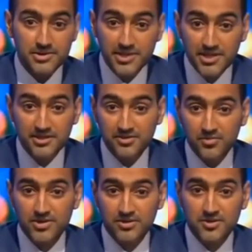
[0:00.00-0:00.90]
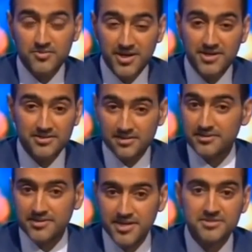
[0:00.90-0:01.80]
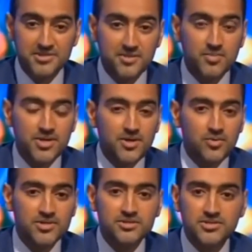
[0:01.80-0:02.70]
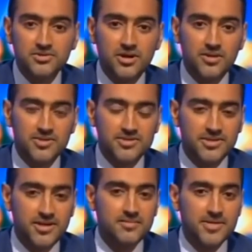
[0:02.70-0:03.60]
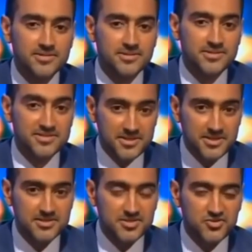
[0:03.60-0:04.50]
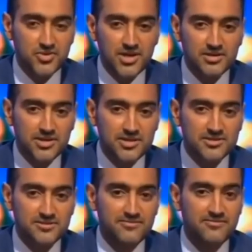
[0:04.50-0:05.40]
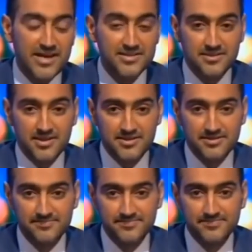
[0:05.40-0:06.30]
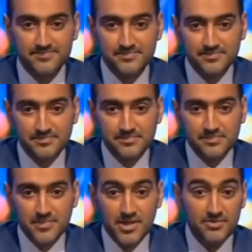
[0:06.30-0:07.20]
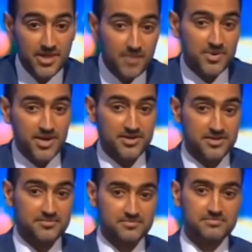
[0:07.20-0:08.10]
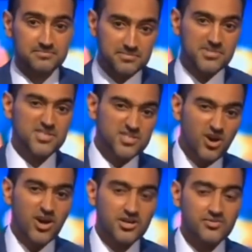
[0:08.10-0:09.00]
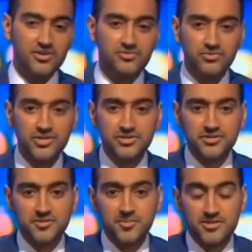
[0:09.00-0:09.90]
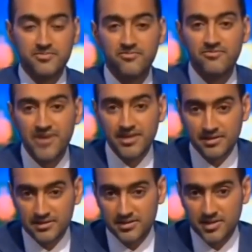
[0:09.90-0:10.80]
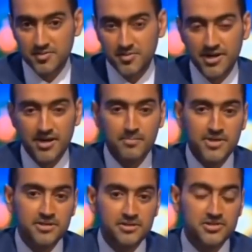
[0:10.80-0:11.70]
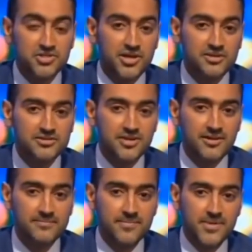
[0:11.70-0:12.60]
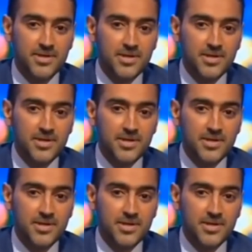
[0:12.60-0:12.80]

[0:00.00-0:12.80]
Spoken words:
that the leader of one of those parties that denounced him once described Islam as a disease Australia needs to vaccinate. And even that party is kind of on the fringes, despite some valiant attempts by our media to change that.